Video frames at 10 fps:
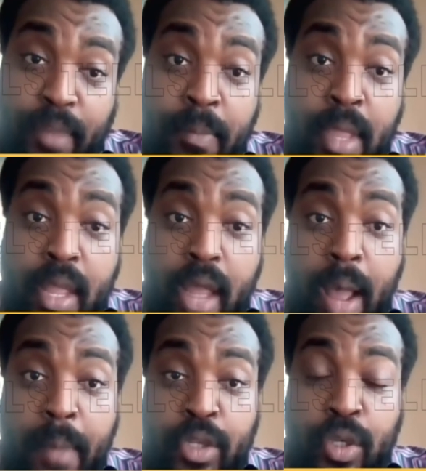of them,
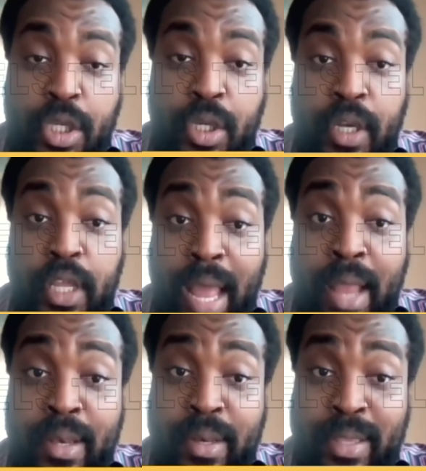education,
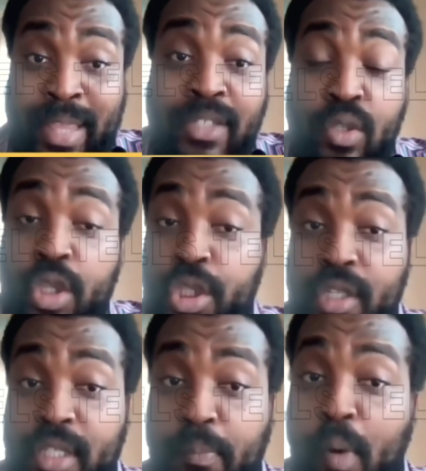and that's not
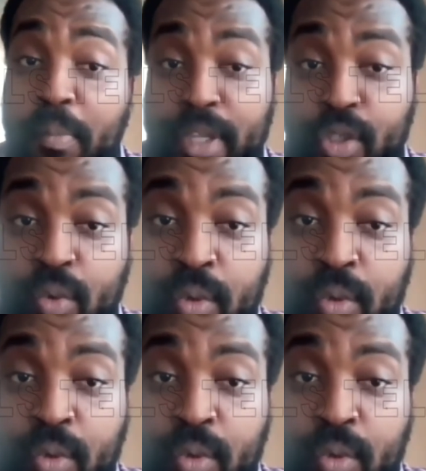just the public